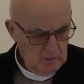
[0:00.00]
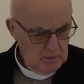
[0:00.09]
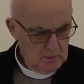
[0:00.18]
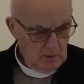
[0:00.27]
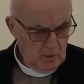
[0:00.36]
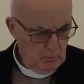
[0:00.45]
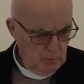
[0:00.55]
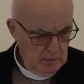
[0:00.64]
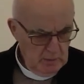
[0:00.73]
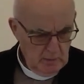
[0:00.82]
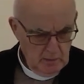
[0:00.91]
Now,
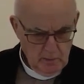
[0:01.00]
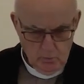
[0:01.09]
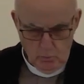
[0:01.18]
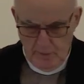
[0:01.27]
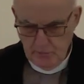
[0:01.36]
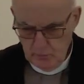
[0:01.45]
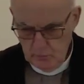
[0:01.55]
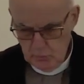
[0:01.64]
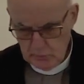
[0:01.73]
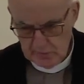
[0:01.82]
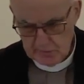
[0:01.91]
when you
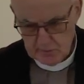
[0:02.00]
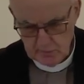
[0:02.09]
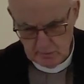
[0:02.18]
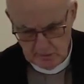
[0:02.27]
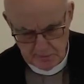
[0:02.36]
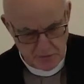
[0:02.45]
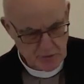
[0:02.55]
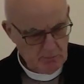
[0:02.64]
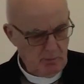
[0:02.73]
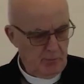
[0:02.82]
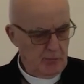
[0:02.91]
look at uh, some
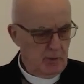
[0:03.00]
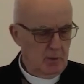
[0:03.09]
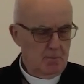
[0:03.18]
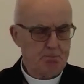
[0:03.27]
of the